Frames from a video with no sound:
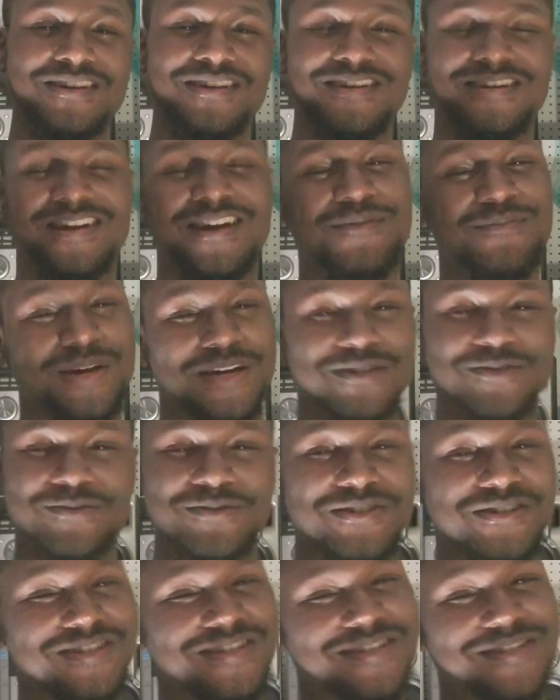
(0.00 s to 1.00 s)
And that match
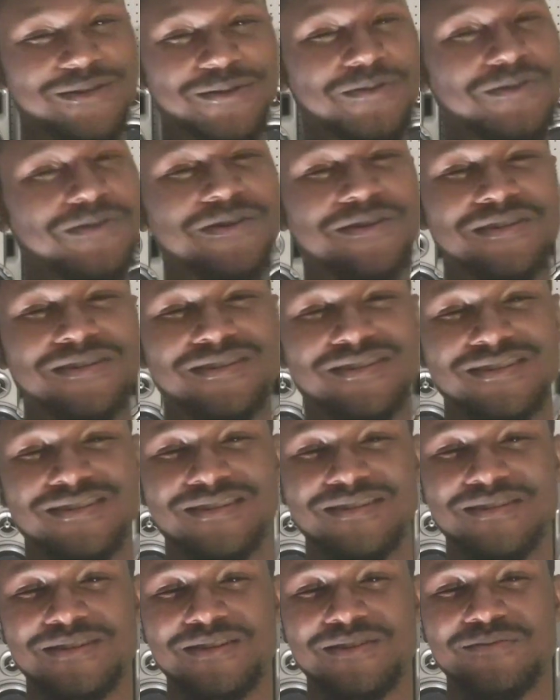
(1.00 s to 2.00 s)
was just so good
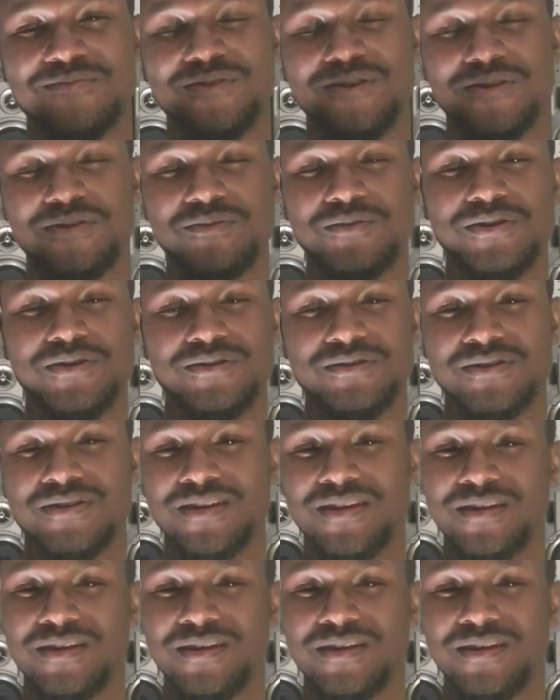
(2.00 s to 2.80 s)
and a very well